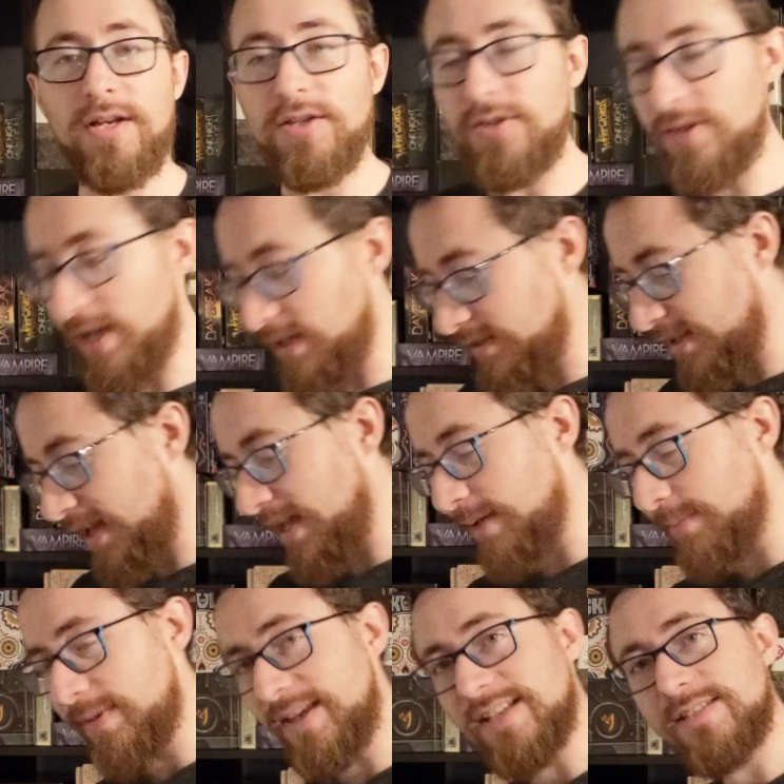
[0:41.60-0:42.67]
Today's
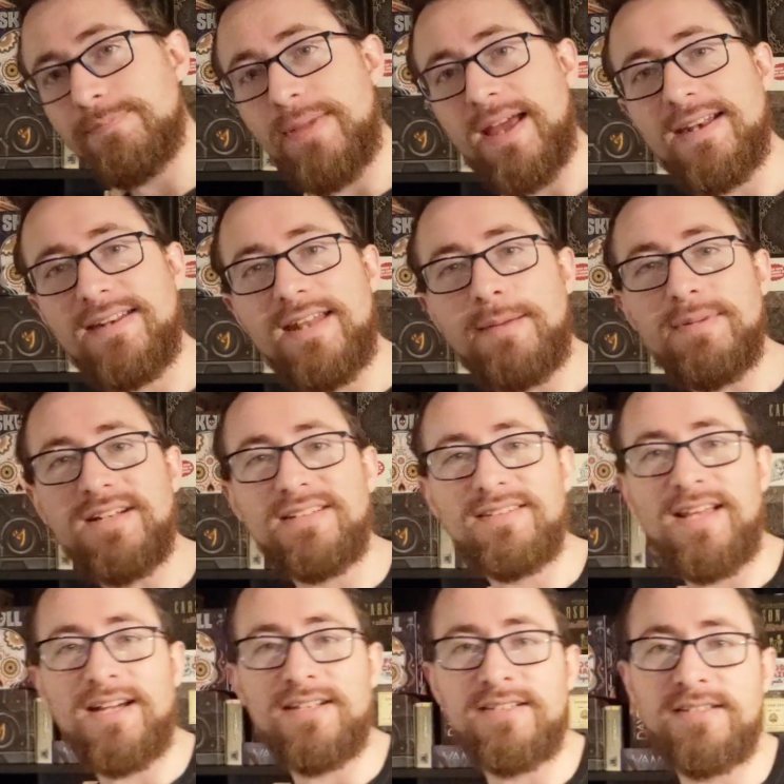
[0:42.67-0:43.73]
game is Pandemic
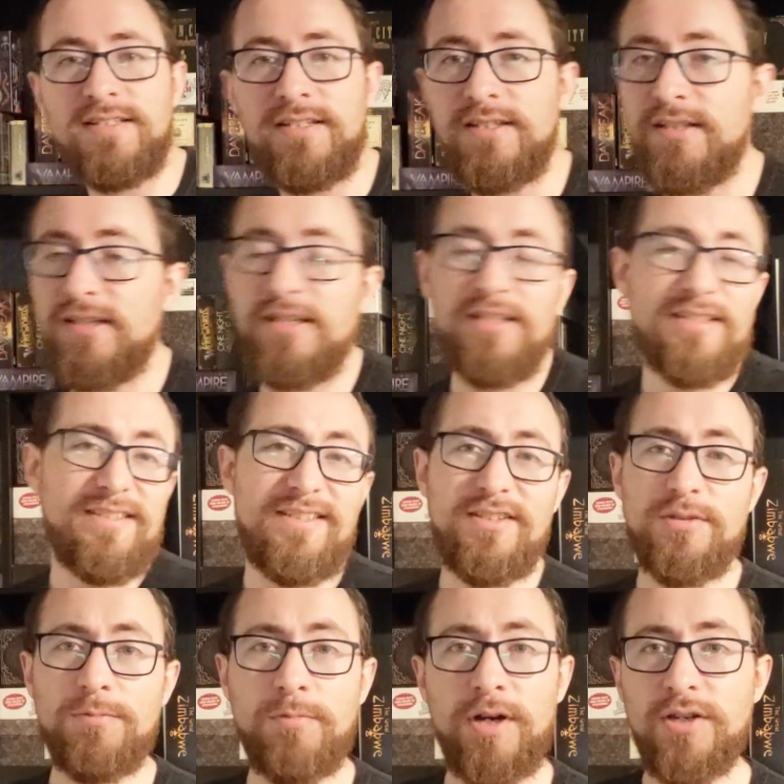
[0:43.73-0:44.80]
Legacy,
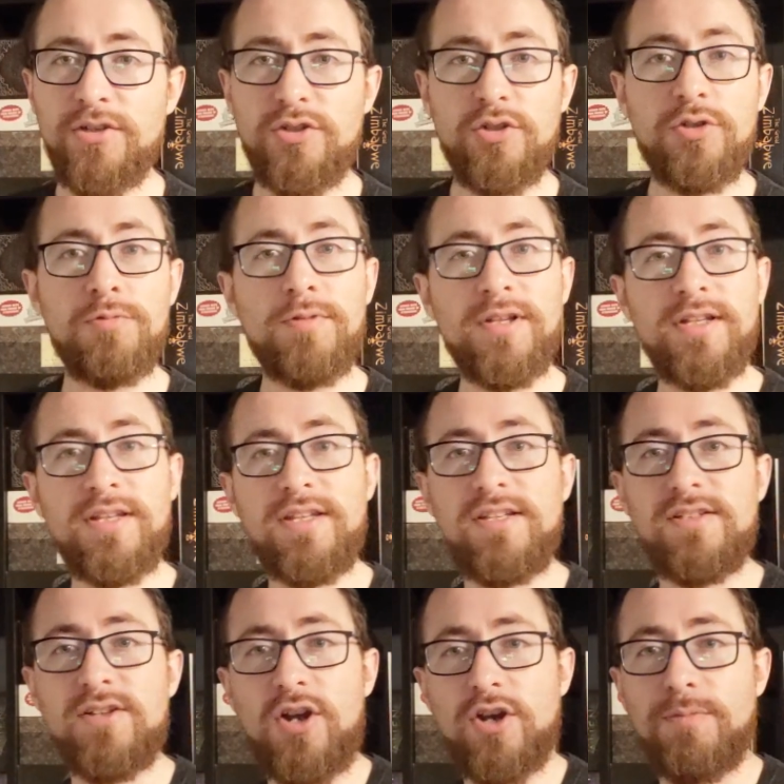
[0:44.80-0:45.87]
Season 1, 2, really
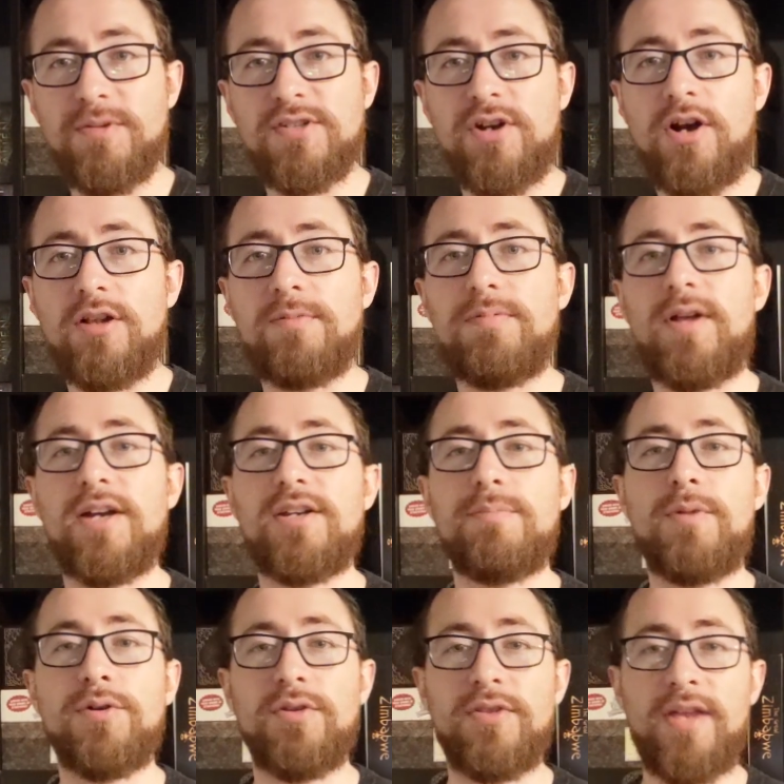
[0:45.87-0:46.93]
these arguments all apply to
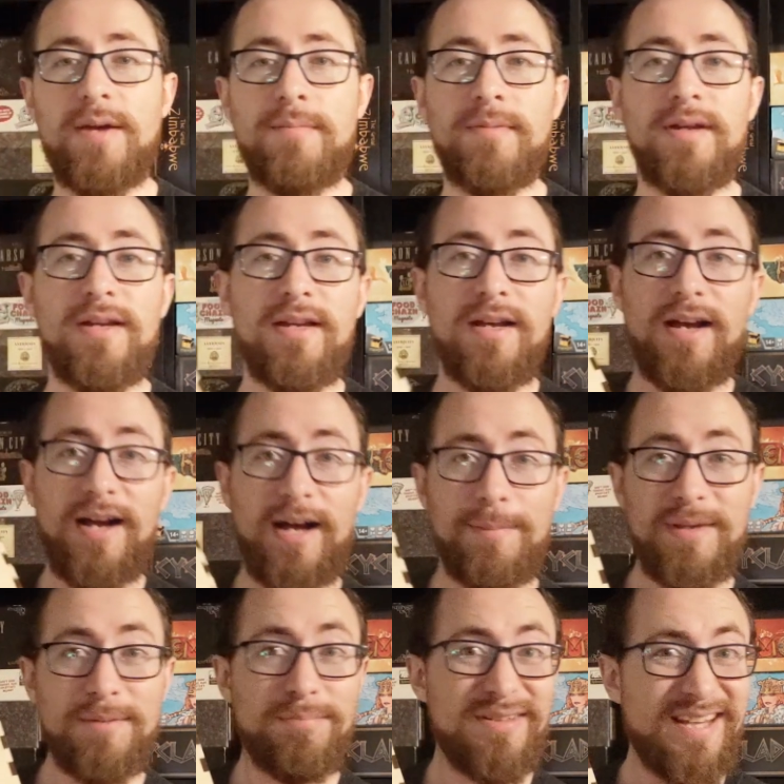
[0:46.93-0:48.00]
both of them.
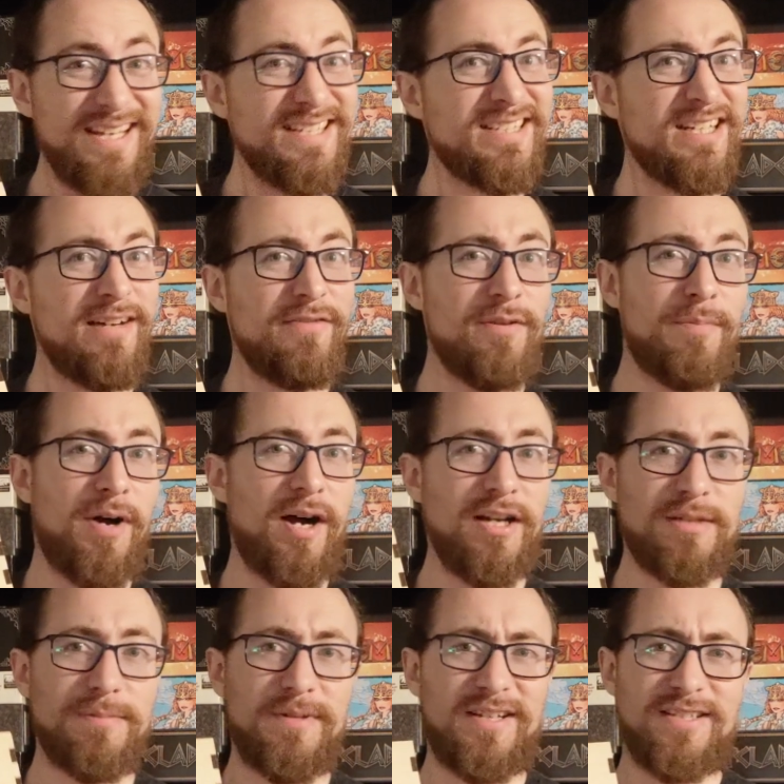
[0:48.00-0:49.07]
In place of the
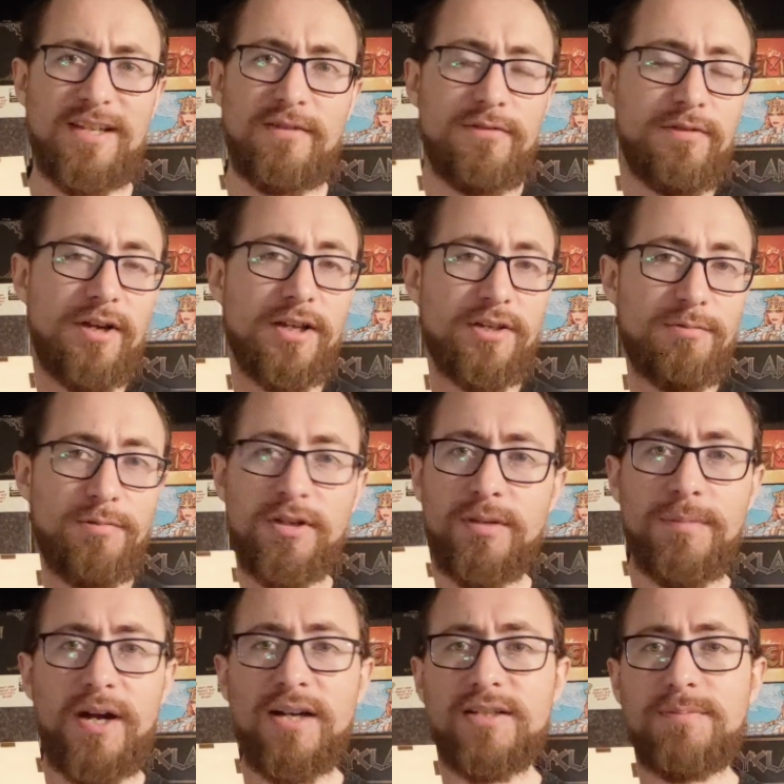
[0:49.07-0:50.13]
box, because I've gotten rid of the
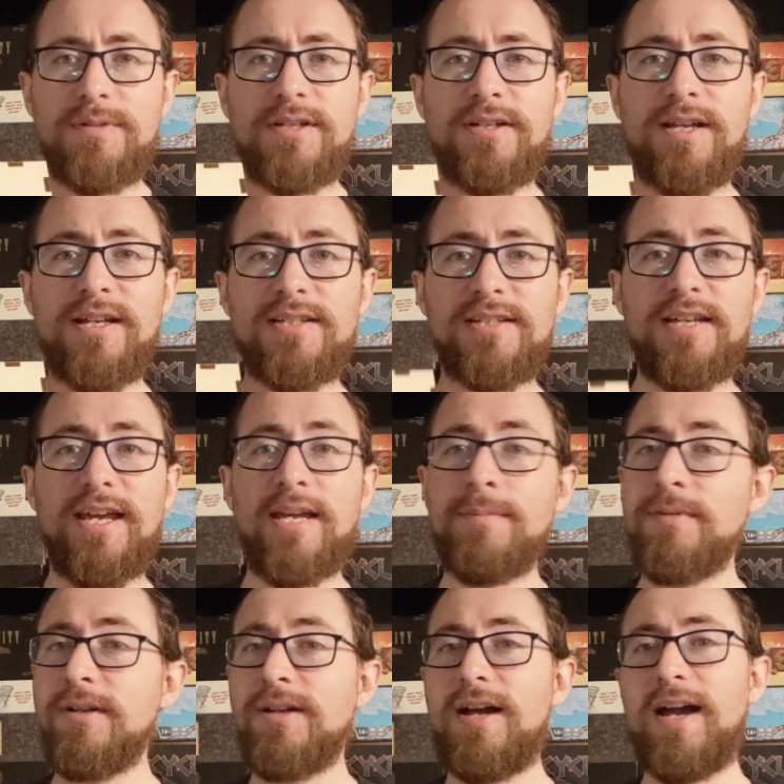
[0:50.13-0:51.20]
box being a legacy game,
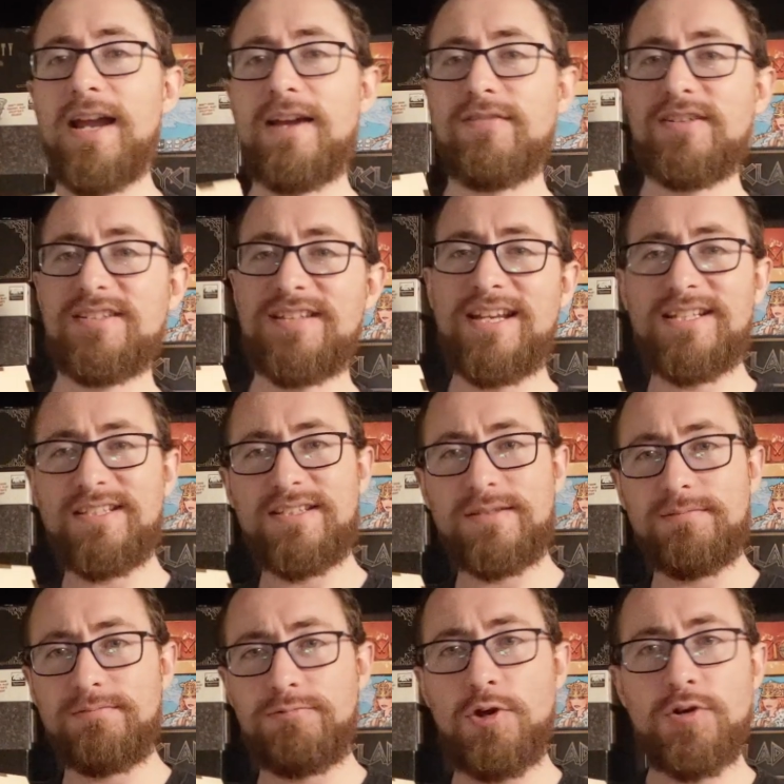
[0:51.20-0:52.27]
I have this nice
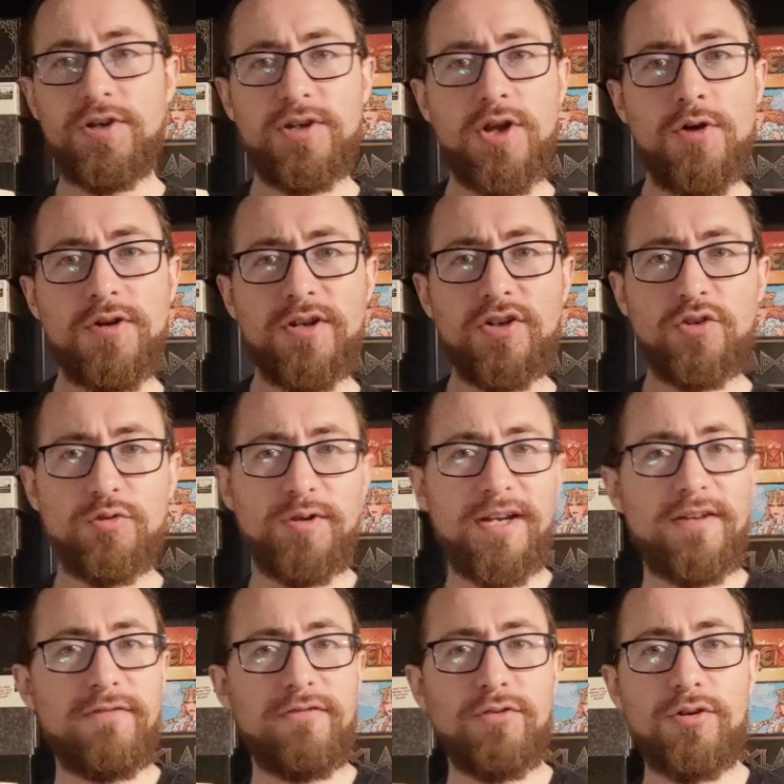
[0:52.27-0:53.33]
broken token
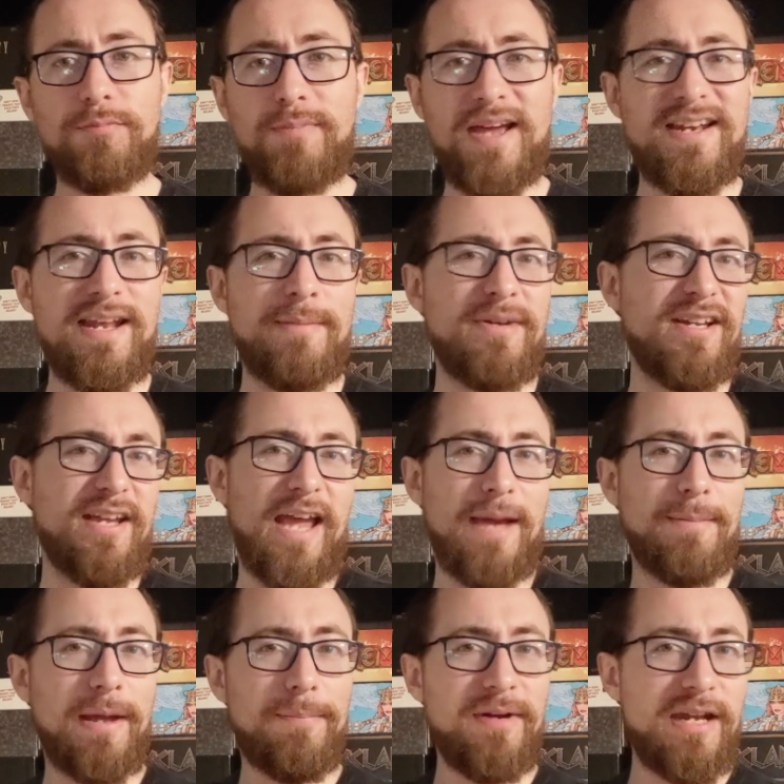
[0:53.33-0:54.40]
crate for Pandemic
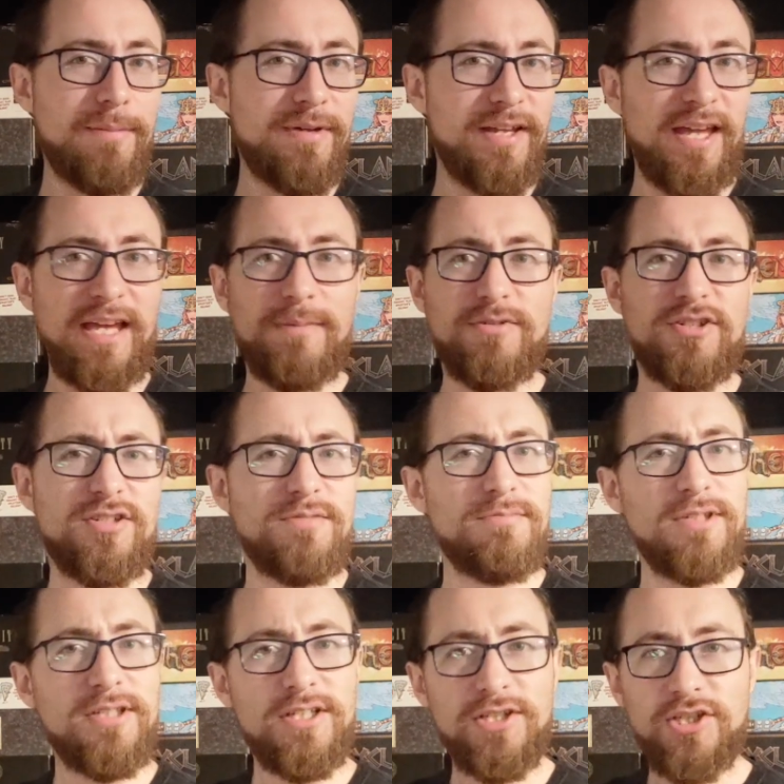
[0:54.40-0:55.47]
and my Pandemic game, just
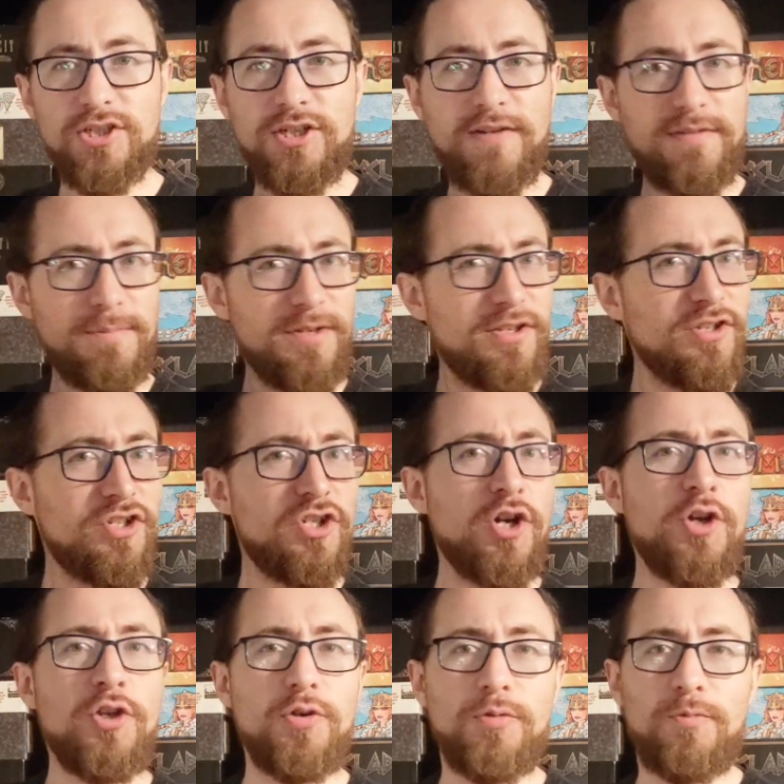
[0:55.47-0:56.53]
so I have something to show
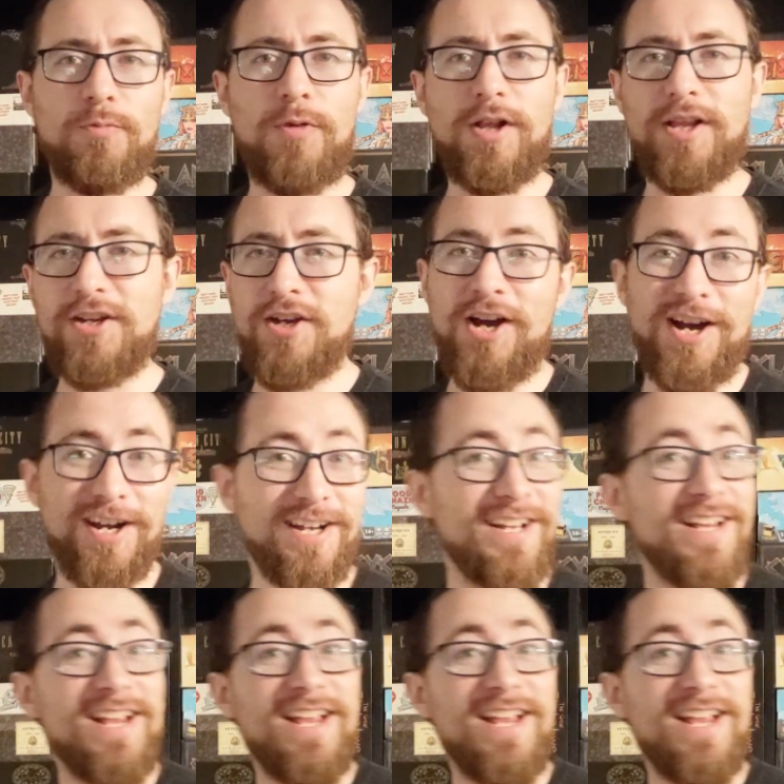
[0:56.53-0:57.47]
you while I talk.